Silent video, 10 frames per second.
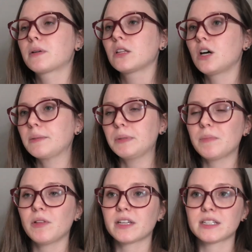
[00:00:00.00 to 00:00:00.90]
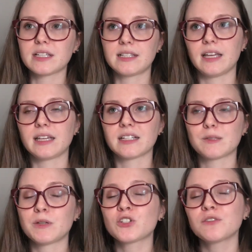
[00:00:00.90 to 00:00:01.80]
but a lot of people that dislike it,
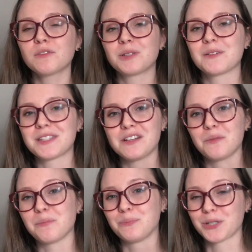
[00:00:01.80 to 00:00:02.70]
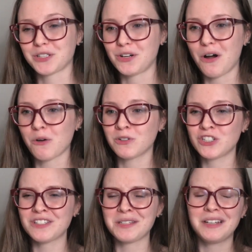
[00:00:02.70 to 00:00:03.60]
especially from what I've seen on BookTok, which
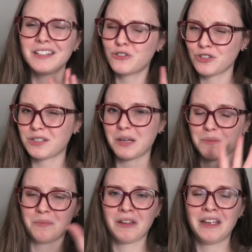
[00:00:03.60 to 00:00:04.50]
is an interesting